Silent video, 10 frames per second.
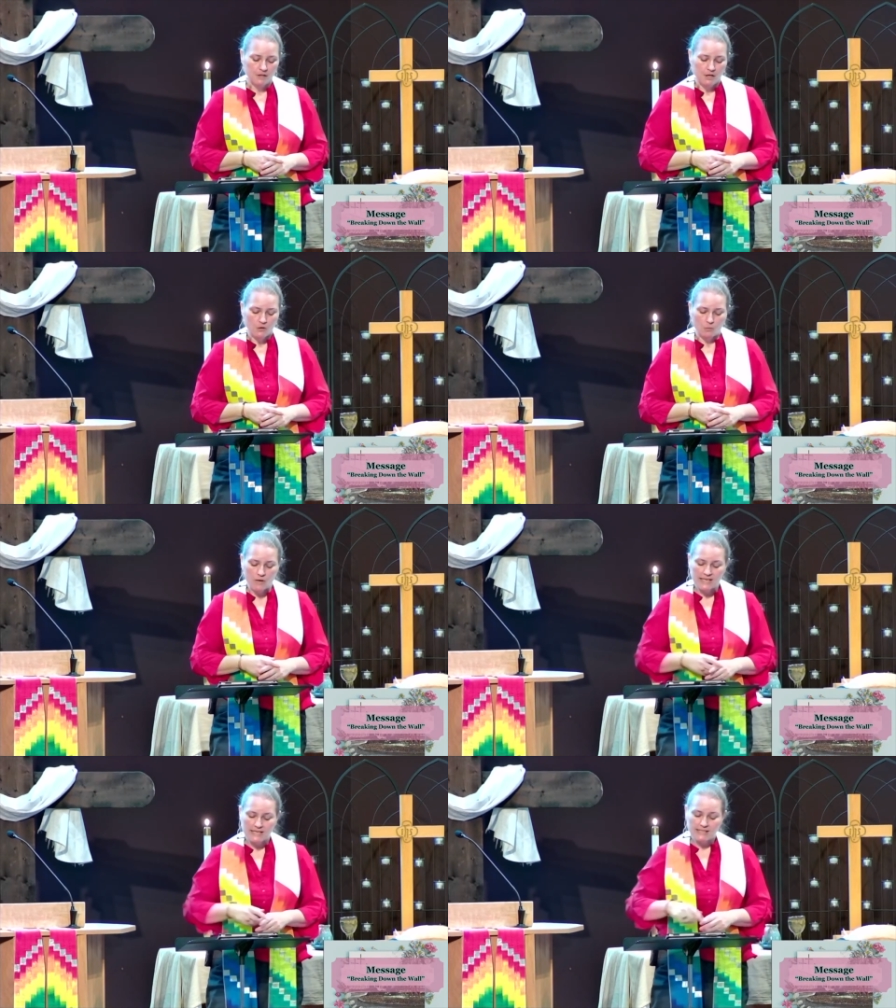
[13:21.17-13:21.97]

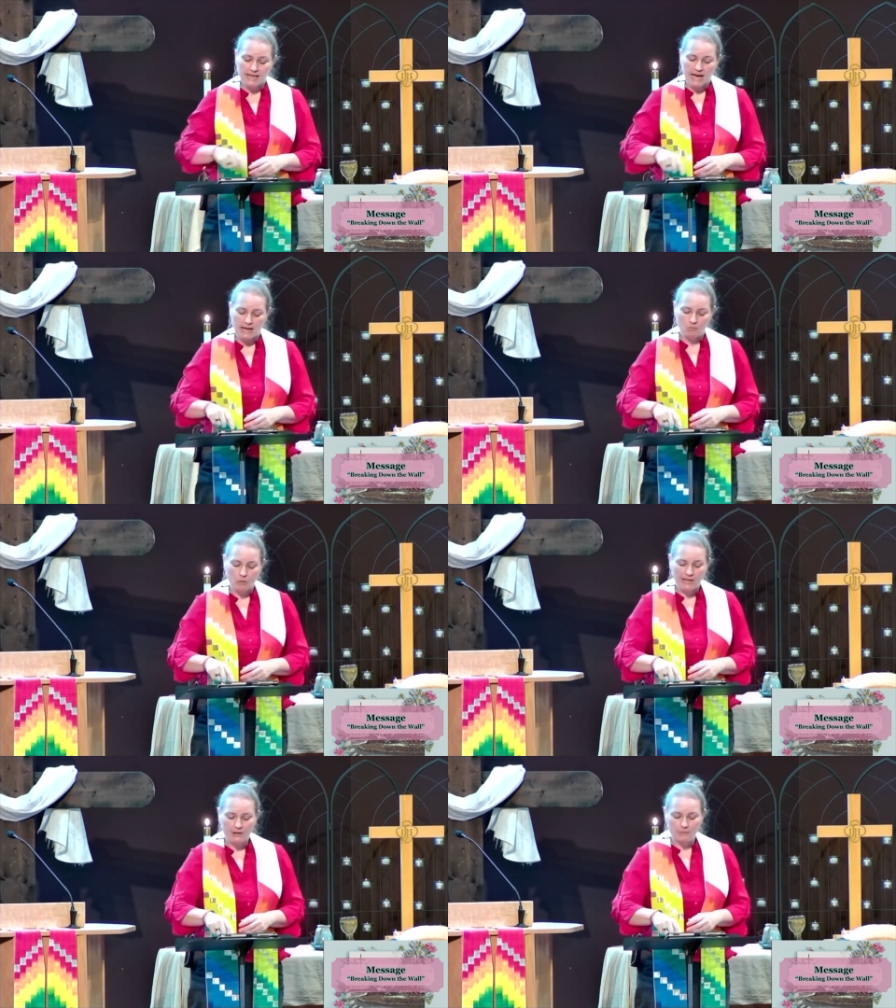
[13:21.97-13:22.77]
One at a time,
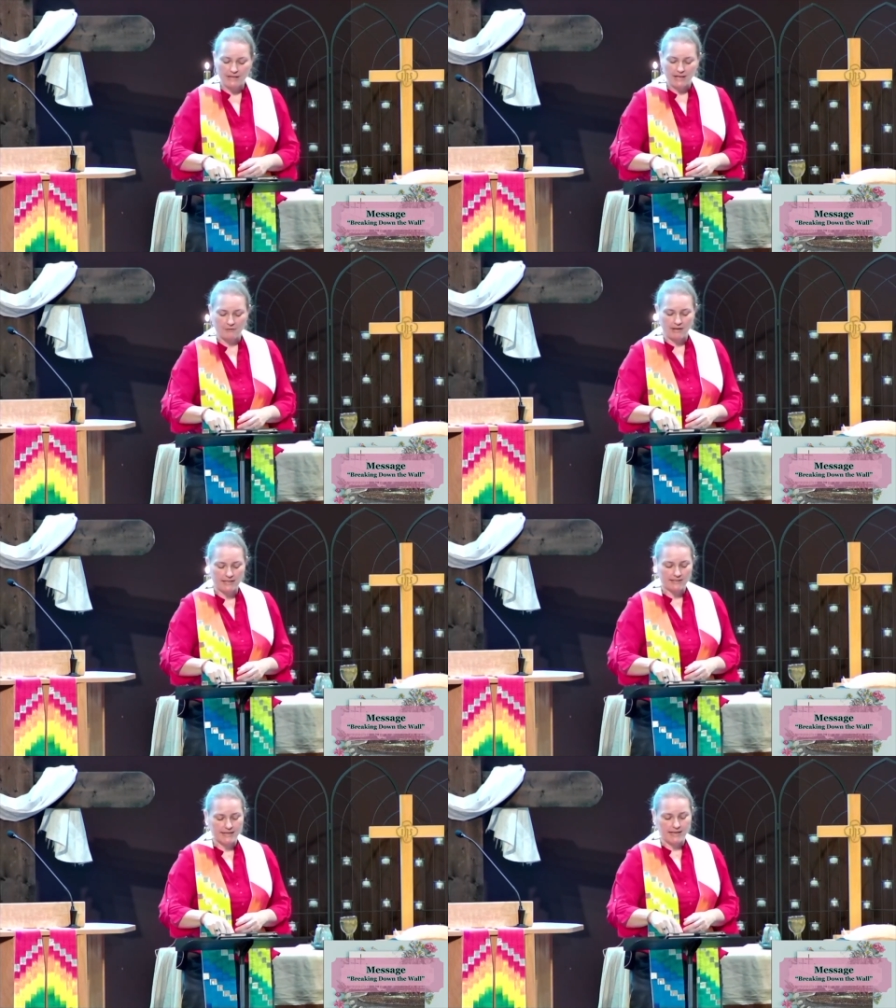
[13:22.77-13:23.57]
we are being
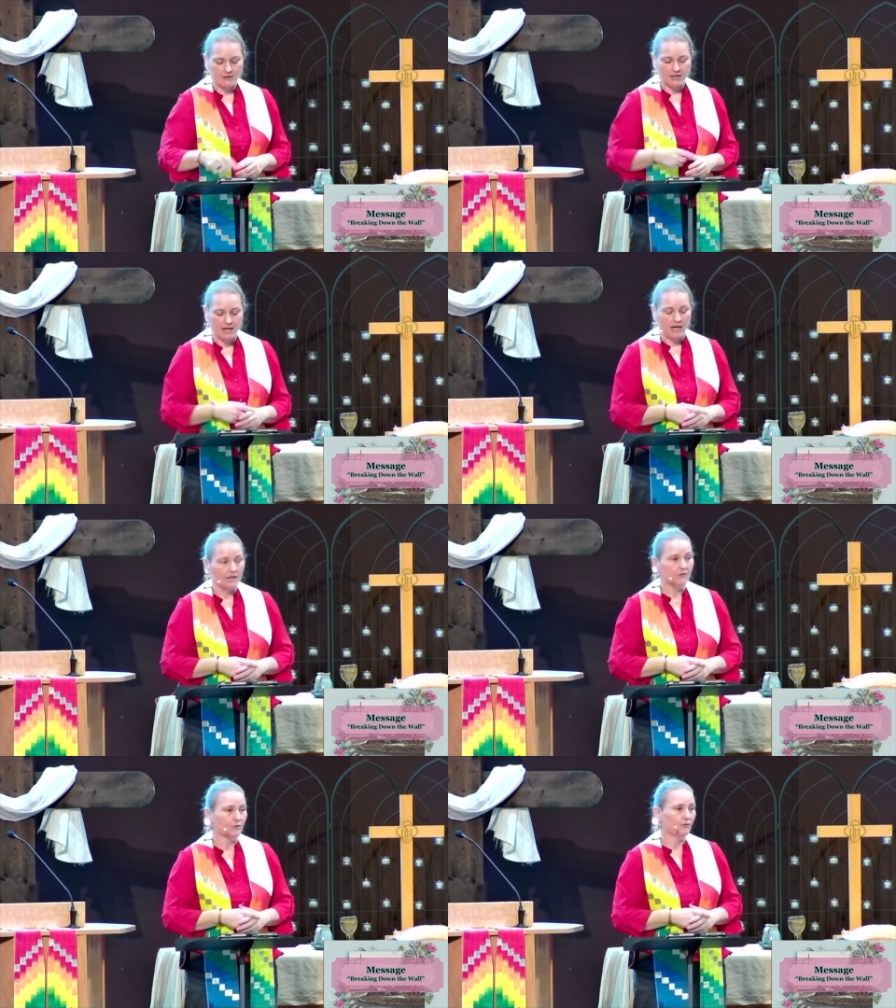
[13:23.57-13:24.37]
reconciled to God
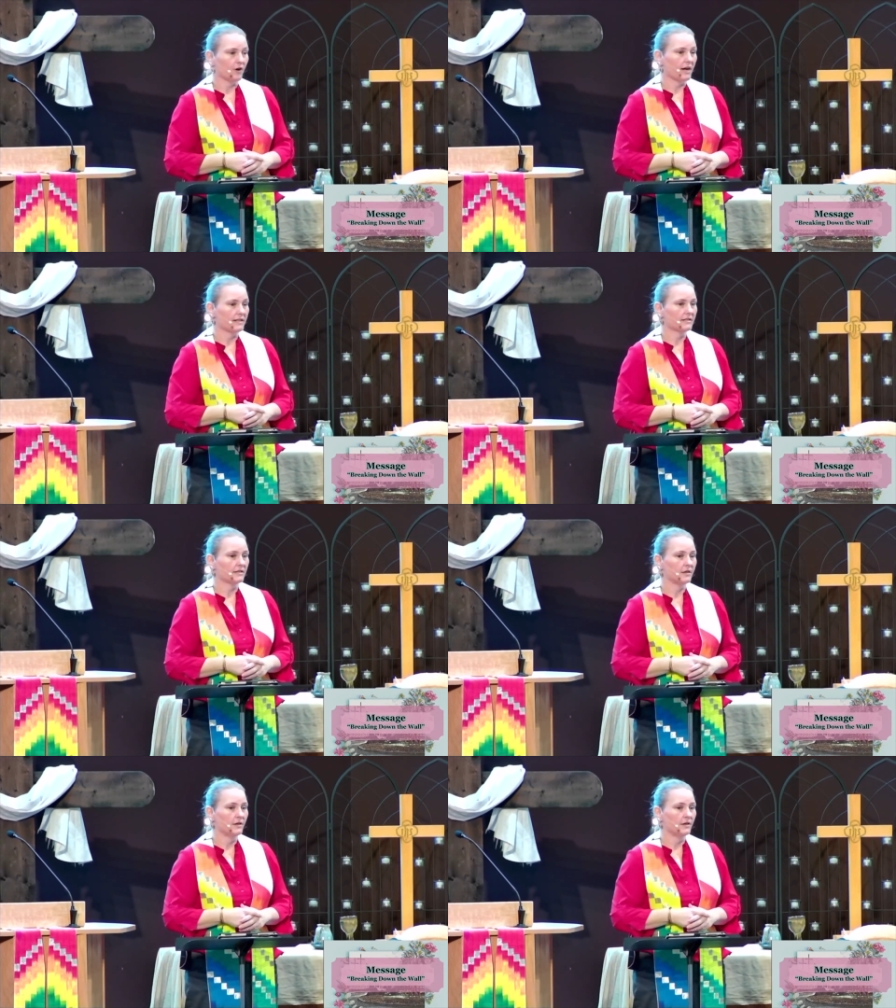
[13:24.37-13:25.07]
through Christ.